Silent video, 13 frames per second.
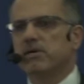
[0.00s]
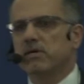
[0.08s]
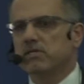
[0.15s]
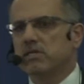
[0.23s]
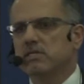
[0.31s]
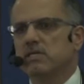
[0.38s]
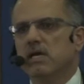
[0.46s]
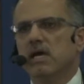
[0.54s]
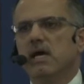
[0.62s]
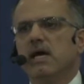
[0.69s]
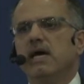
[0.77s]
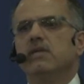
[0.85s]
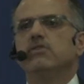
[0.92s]
projects
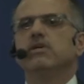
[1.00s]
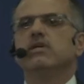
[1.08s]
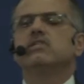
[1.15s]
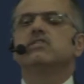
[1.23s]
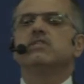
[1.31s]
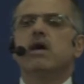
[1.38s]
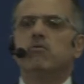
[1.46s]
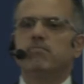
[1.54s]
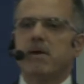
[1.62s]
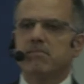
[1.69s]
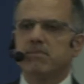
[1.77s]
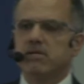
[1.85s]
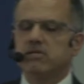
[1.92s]
and it's now
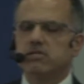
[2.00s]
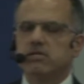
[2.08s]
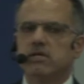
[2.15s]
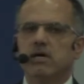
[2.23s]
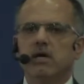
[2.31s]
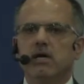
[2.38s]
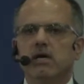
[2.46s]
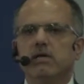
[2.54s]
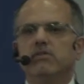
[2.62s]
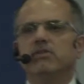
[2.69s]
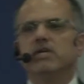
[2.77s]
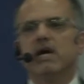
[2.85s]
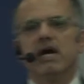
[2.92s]
published
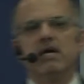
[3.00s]
in the